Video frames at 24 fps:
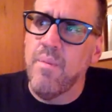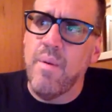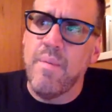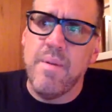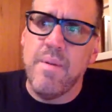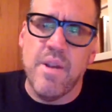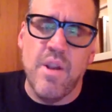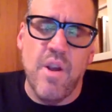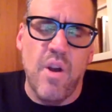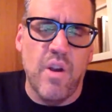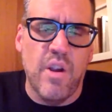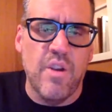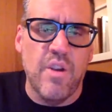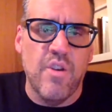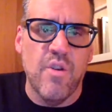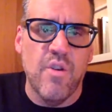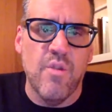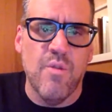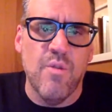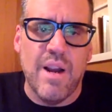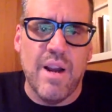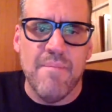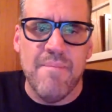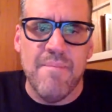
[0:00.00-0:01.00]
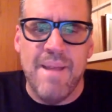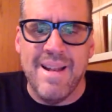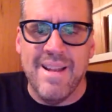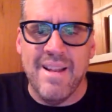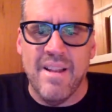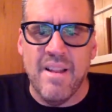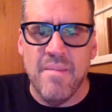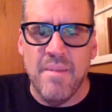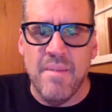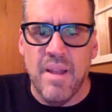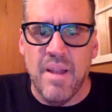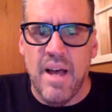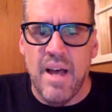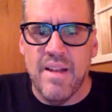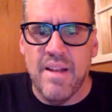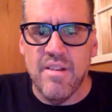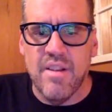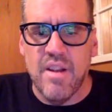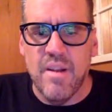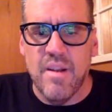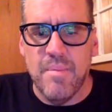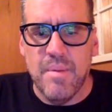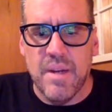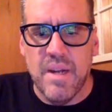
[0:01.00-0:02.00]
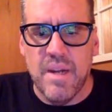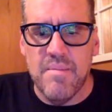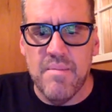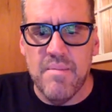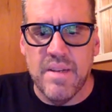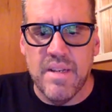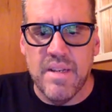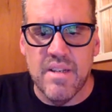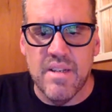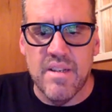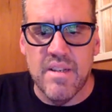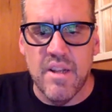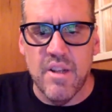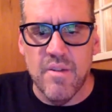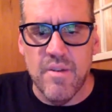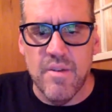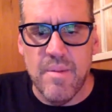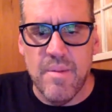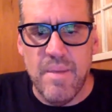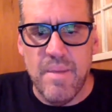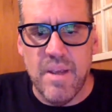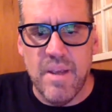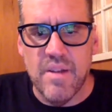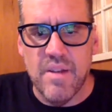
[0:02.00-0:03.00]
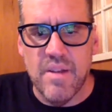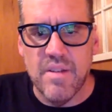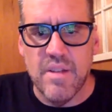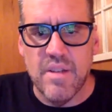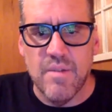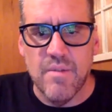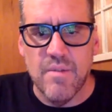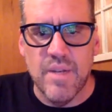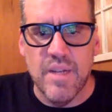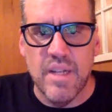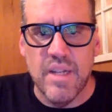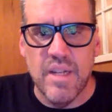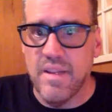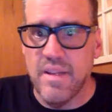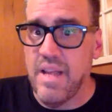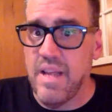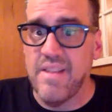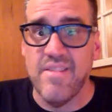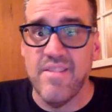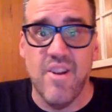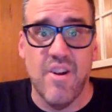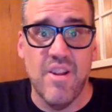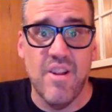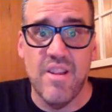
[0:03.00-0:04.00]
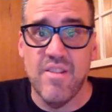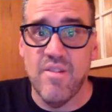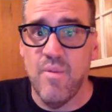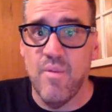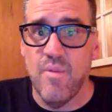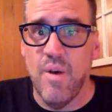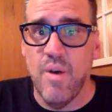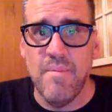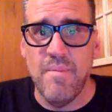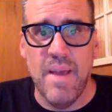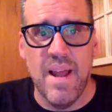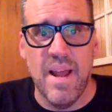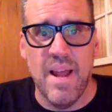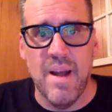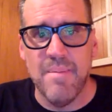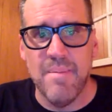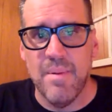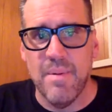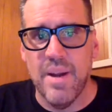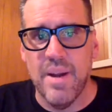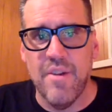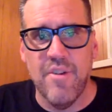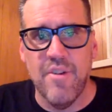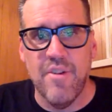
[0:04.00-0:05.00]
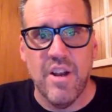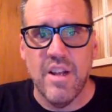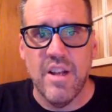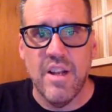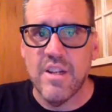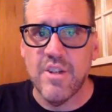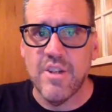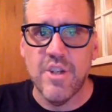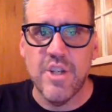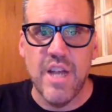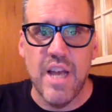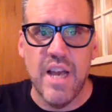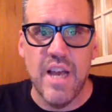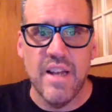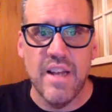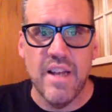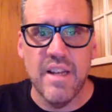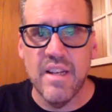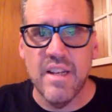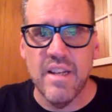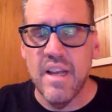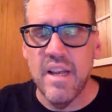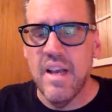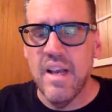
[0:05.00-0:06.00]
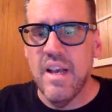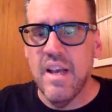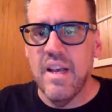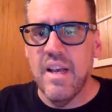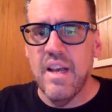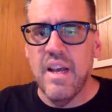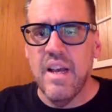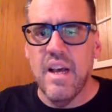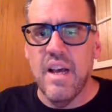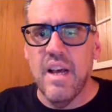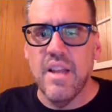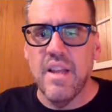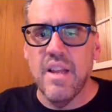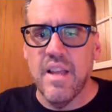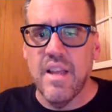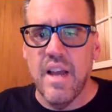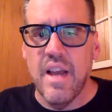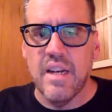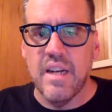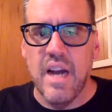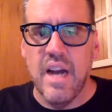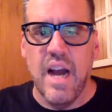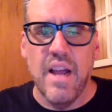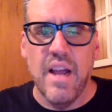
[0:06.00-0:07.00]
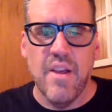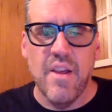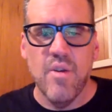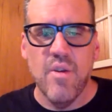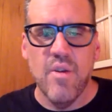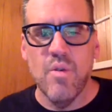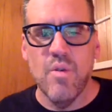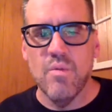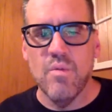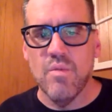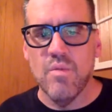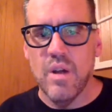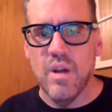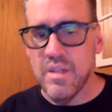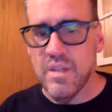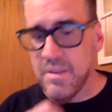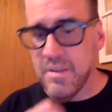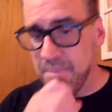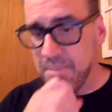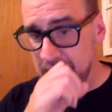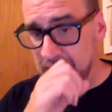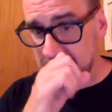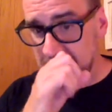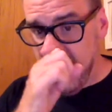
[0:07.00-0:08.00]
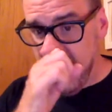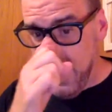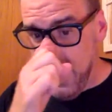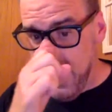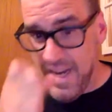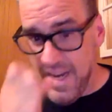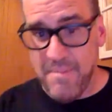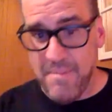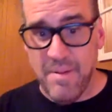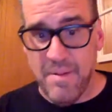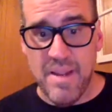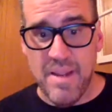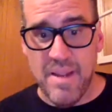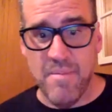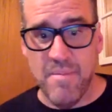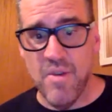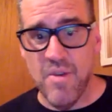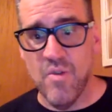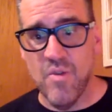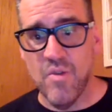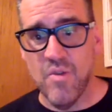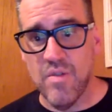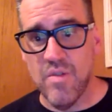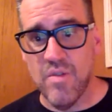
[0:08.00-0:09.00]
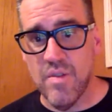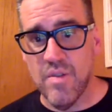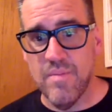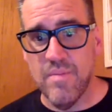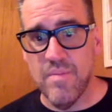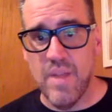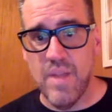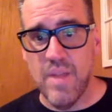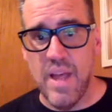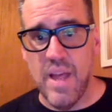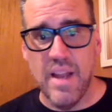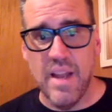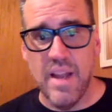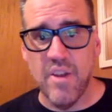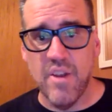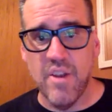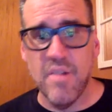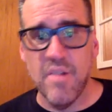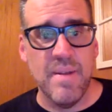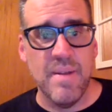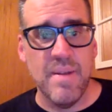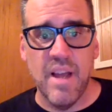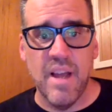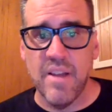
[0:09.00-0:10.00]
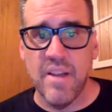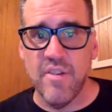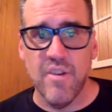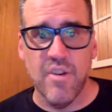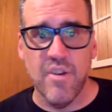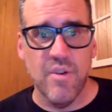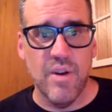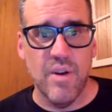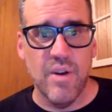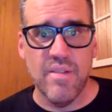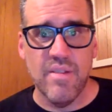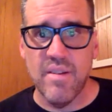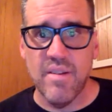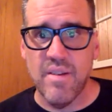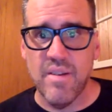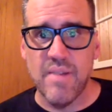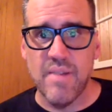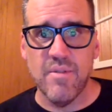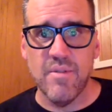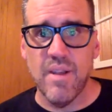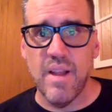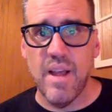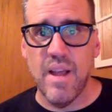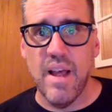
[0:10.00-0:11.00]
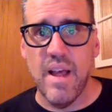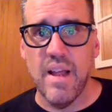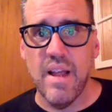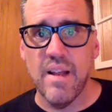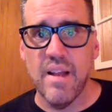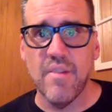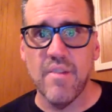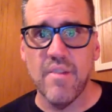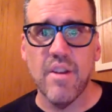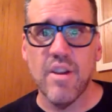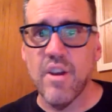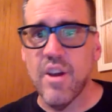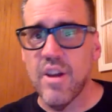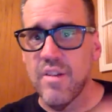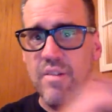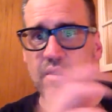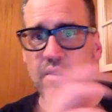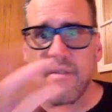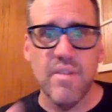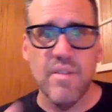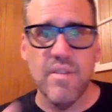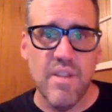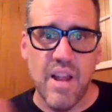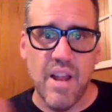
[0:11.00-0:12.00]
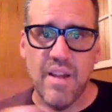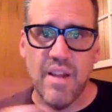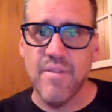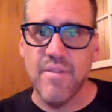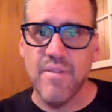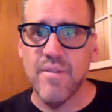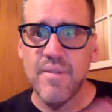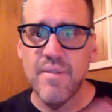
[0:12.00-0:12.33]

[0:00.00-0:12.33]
we've been talking to recommended them a lot as an up and coming distillery because they started as a one-man operation in a shed, and the guy who runs the place is a guy named Liam Hughes, and he couldn't have been nicer to us. And it's a good kind of